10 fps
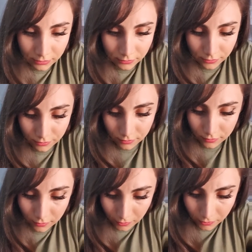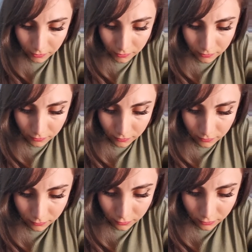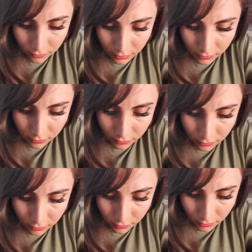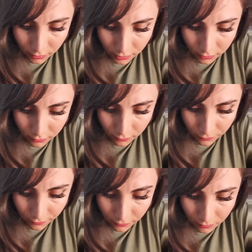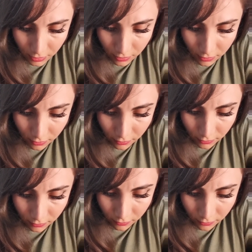So I'm just going to start from here.